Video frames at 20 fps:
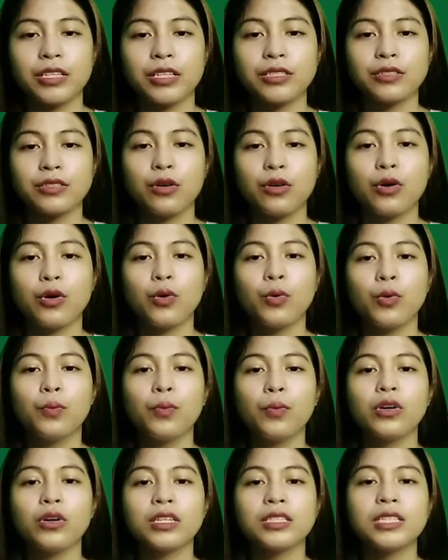So,
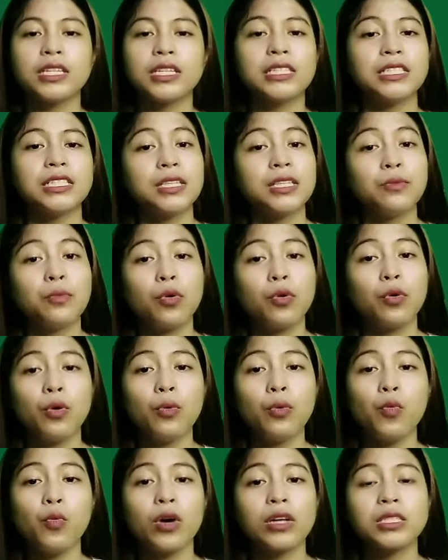Boris
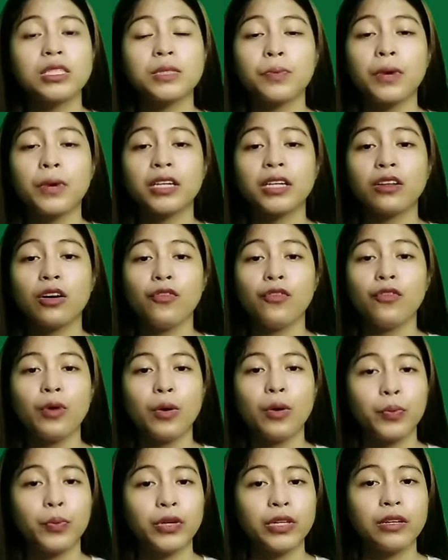Ichimbaum was part of
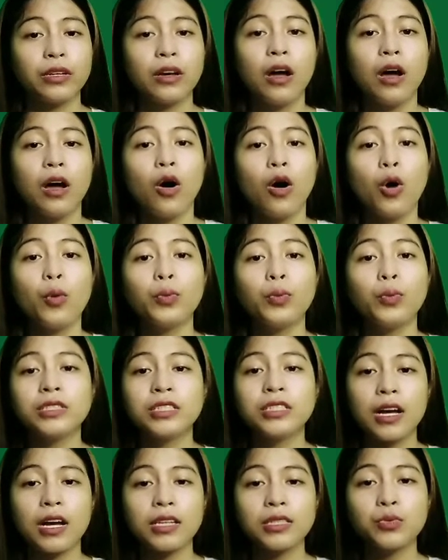
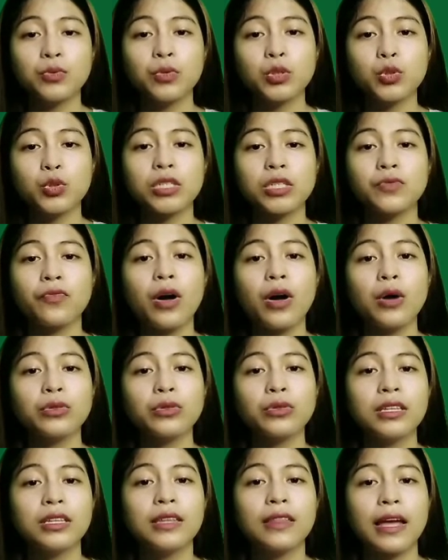Opojaz, which was
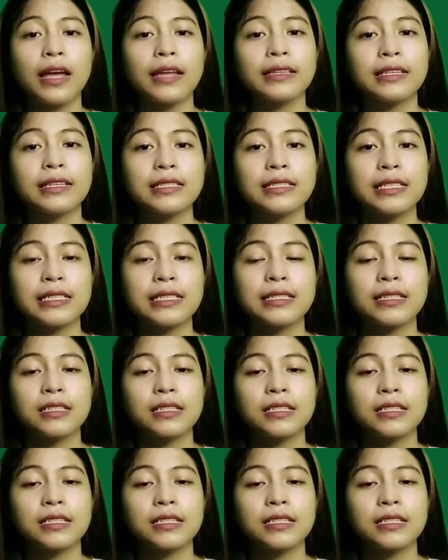founded in 1916.